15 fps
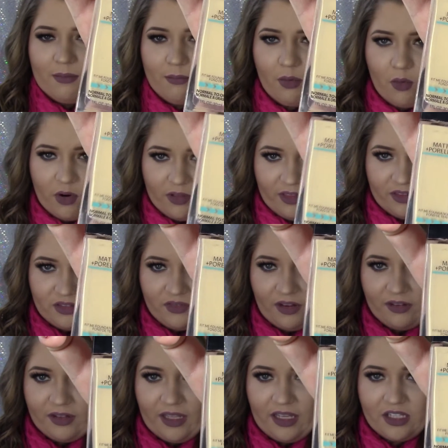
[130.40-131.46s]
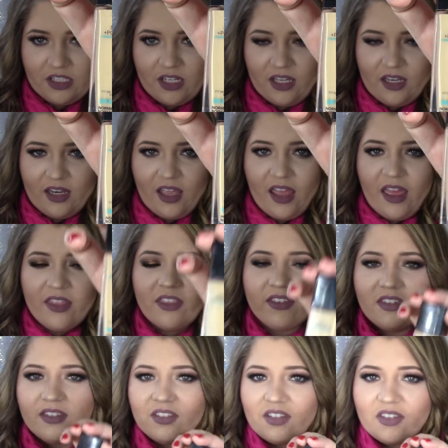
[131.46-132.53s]
and Poreless Foundation.
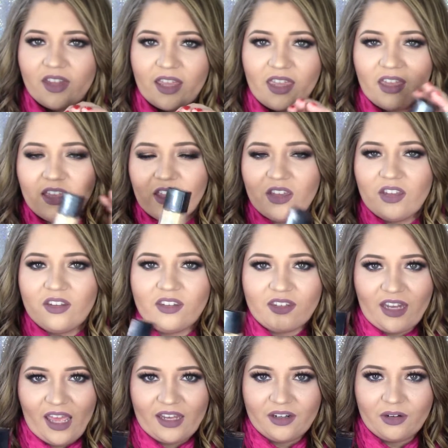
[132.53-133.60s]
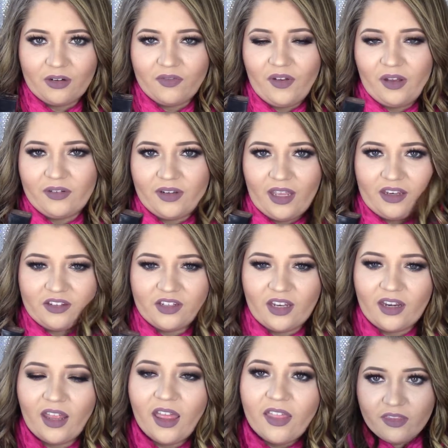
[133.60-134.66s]
This is just a good standard
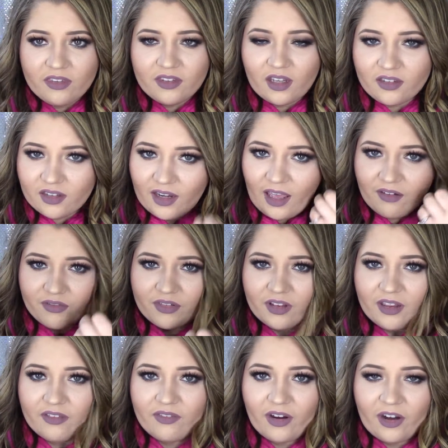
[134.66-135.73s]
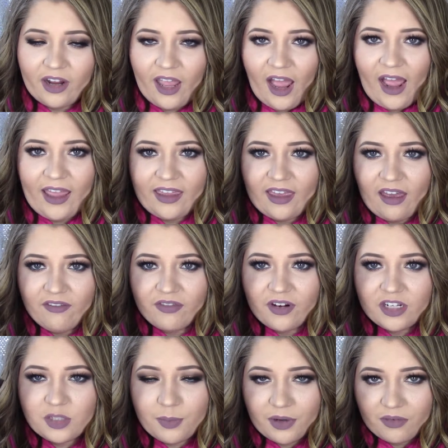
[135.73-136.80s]
foundation. This doesn't have really very high
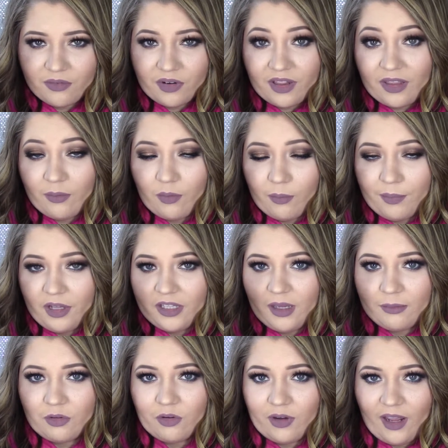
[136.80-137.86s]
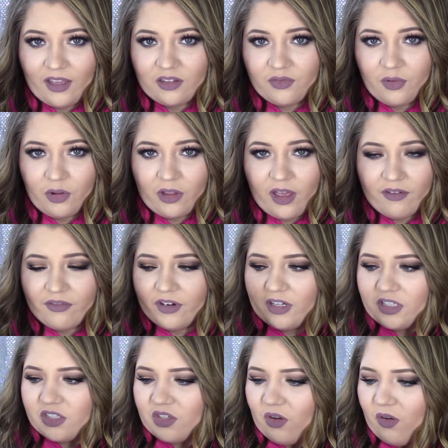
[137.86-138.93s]
coverage, but it really will build up to a nice full
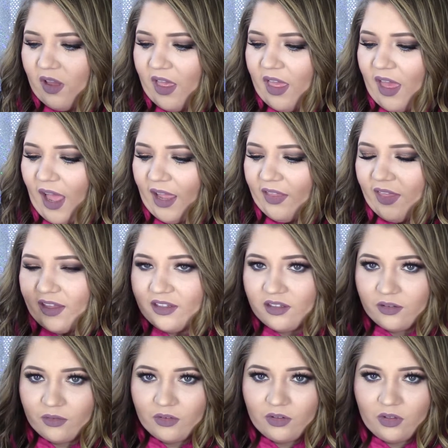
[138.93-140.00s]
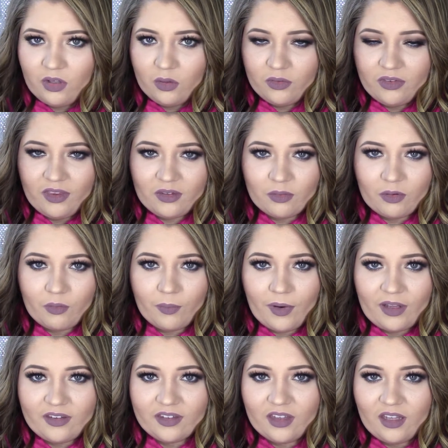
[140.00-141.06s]
coverage. So I like to use this one when
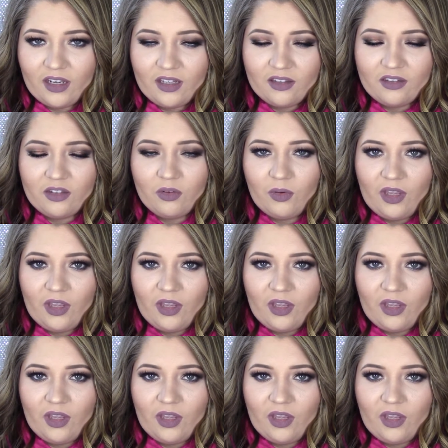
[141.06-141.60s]
my skin is